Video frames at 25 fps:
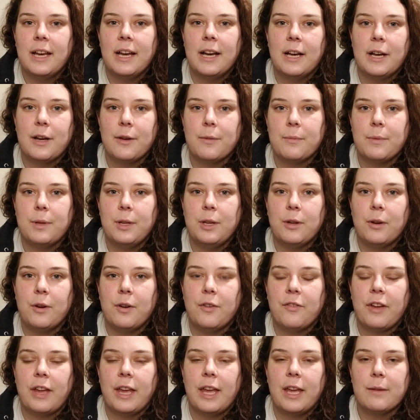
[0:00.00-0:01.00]
um, you know,
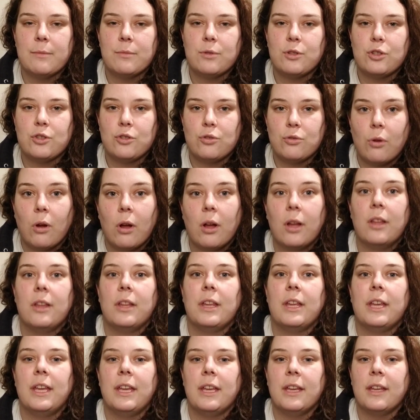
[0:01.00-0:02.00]
if I am
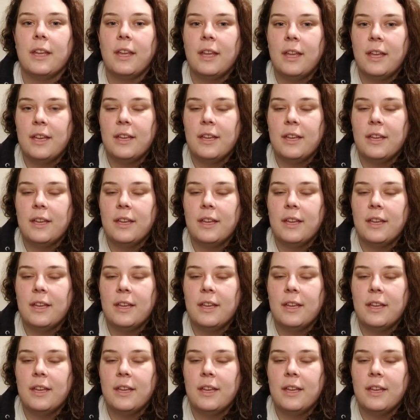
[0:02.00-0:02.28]
struggling